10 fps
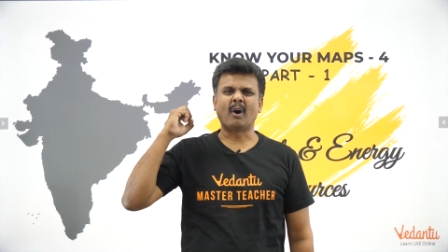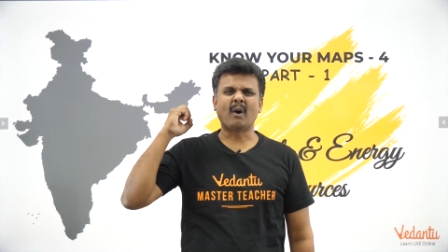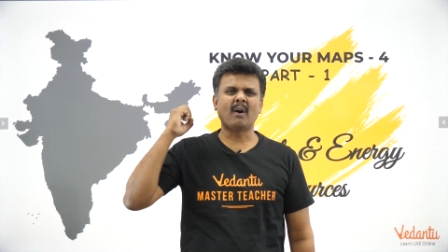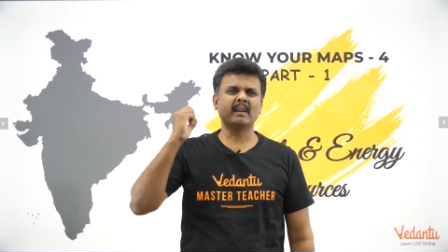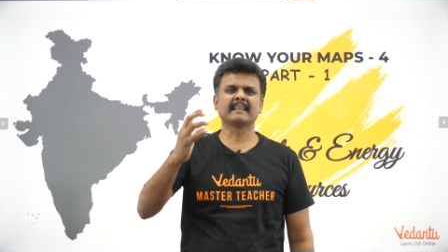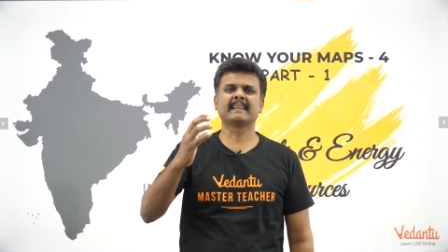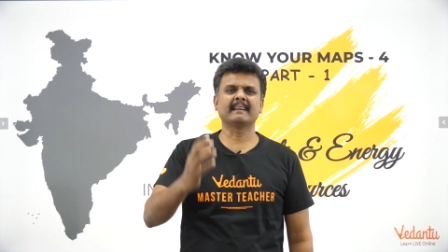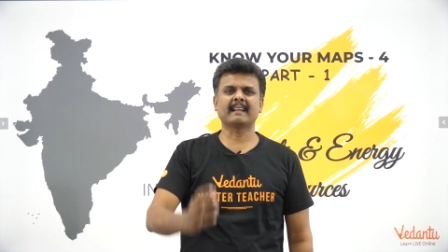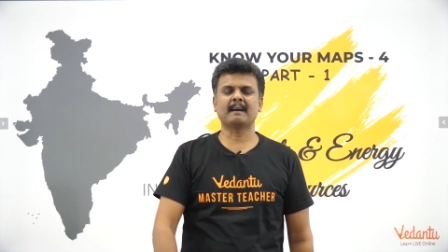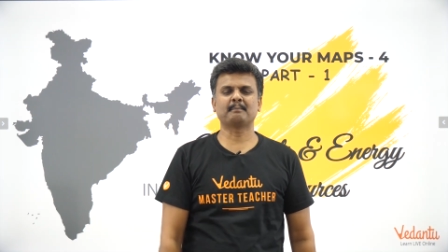all
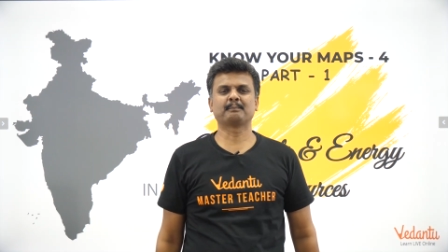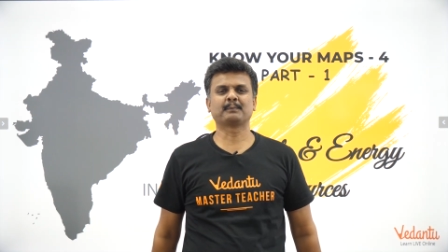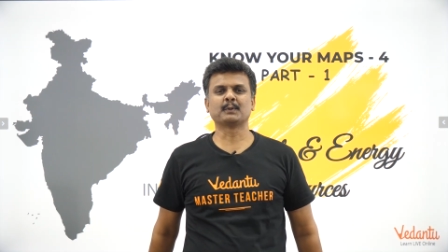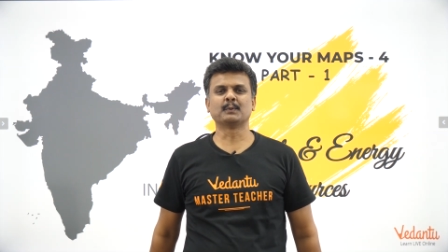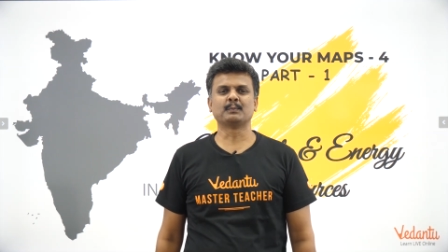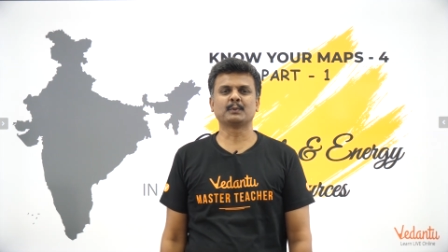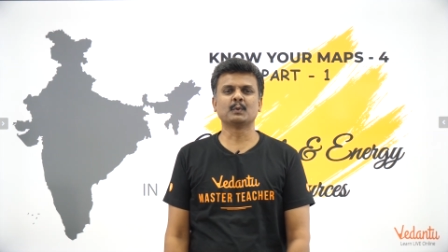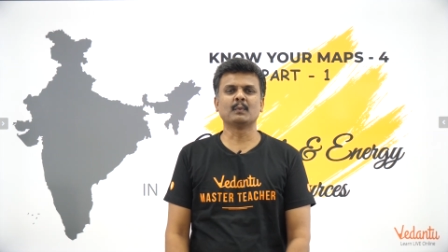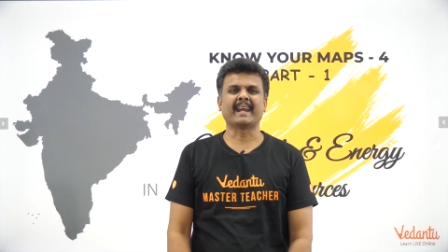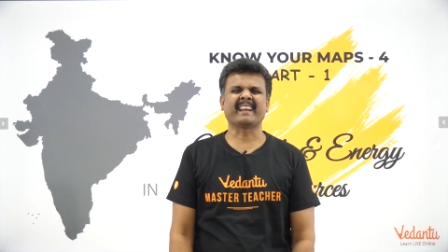geared up to do